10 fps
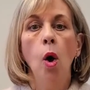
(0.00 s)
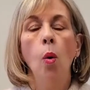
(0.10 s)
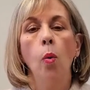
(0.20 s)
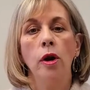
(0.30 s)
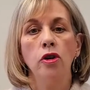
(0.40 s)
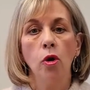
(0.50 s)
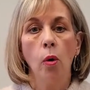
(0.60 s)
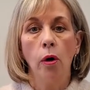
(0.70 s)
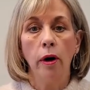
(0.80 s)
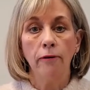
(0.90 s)
when
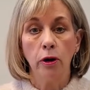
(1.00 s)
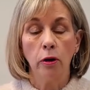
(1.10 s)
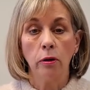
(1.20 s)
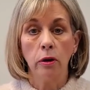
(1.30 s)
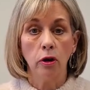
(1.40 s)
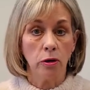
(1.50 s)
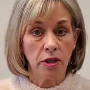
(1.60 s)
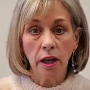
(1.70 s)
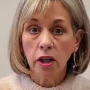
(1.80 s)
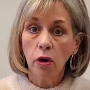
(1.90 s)
if you're
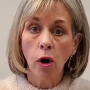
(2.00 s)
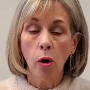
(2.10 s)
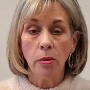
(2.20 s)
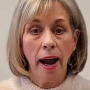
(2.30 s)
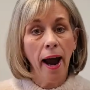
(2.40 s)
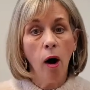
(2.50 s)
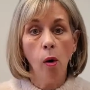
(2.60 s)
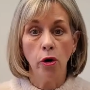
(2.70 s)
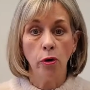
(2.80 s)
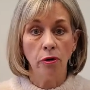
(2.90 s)
selling your home now,
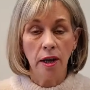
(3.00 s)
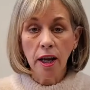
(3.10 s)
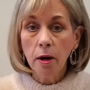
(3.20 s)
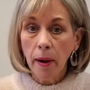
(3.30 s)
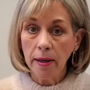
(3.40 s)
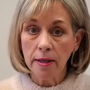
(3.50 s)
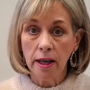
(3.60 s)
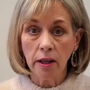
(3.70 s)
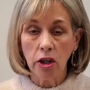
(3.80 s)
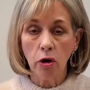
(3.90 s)
or you're thinking about
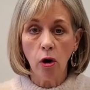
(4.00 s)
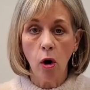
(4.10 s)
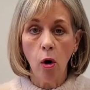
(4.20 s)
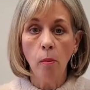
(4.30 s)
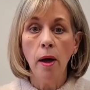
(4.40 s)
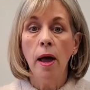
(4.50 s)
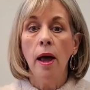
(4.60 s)
selling your home,